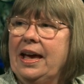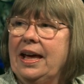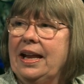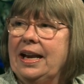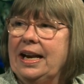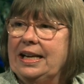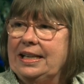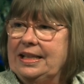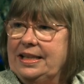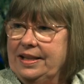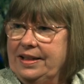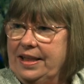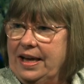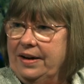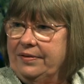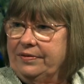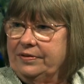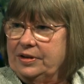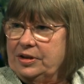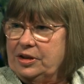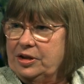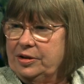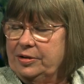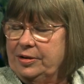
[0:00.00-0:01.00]
and I did that
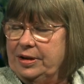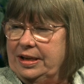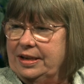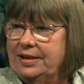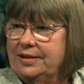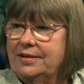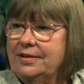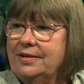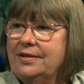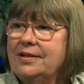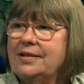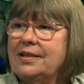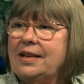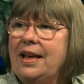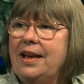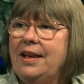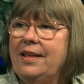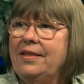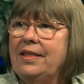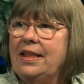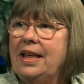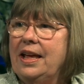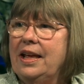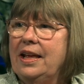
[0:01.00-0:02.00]
for two years.
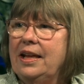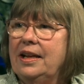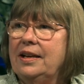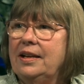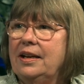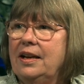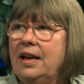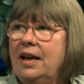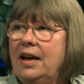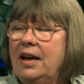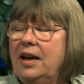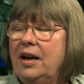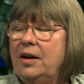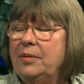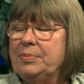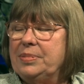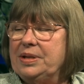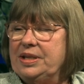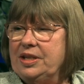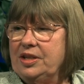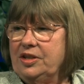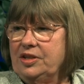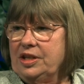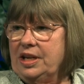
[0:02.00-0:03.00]
And then a
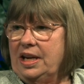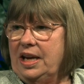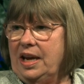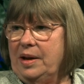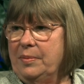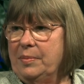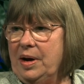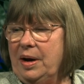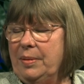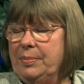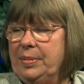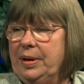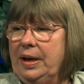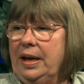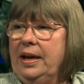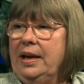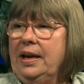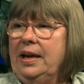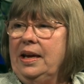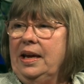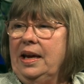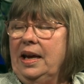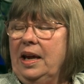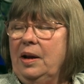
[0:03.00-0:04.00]
position came up
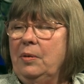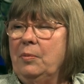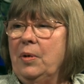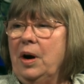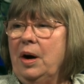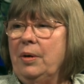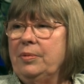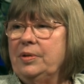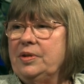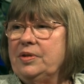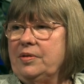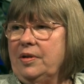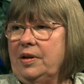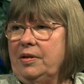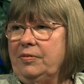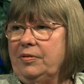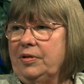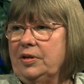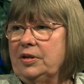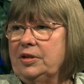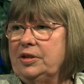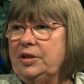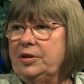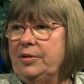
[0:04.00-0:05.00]
in what was
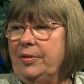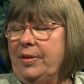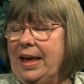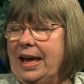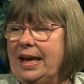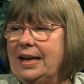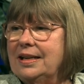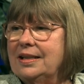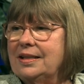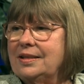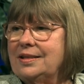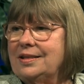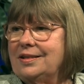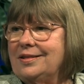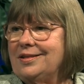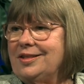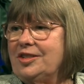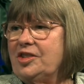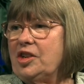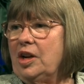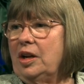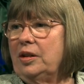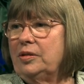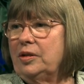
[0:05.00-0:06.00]
referred to then as a
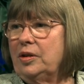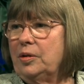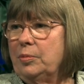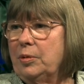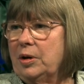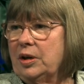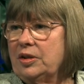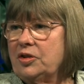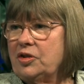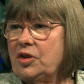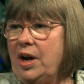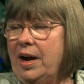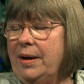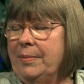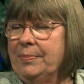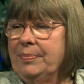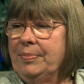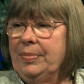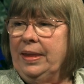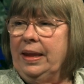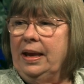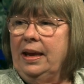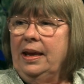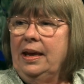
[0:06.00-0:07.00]
sheltered workshop.
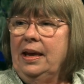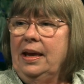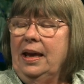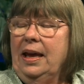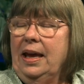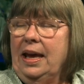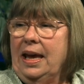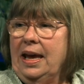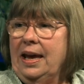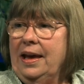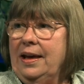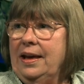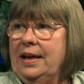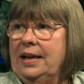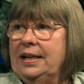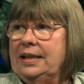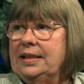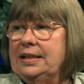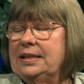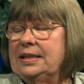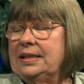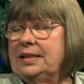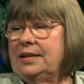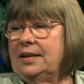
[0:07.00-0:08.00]

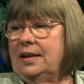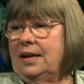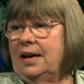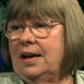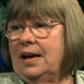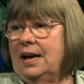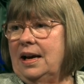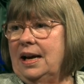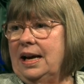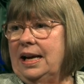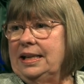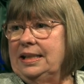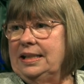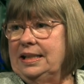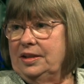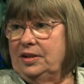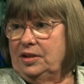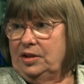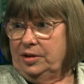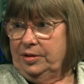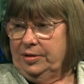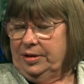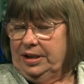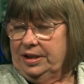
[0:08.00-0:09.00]
And I
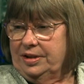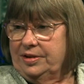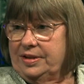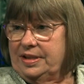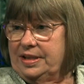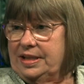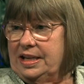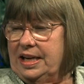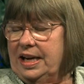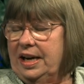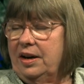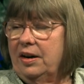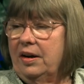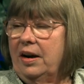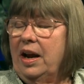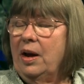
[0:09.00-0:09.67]
did two years there.